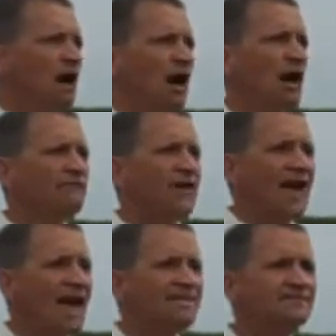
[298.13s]
of the
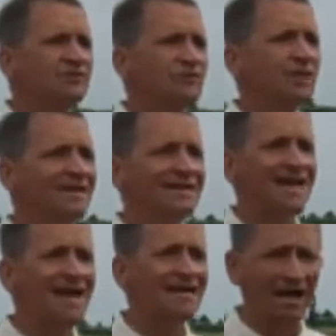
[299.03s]
active ingredient in
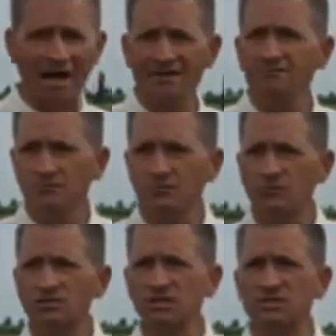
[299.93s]
Headline,
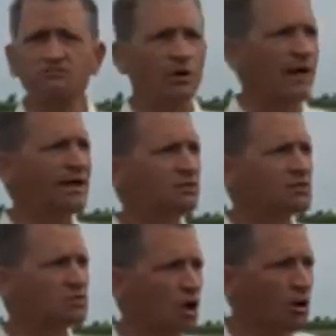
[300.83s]
which is
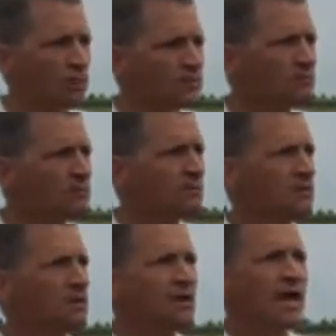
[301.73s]
paraclostrobin,
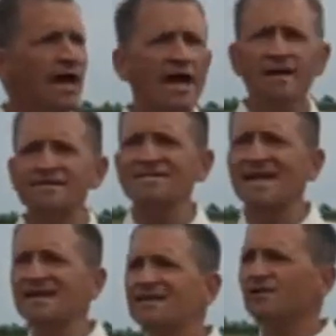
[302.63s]
and a
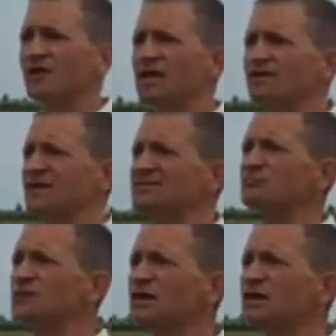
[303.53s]
second ingredient that's a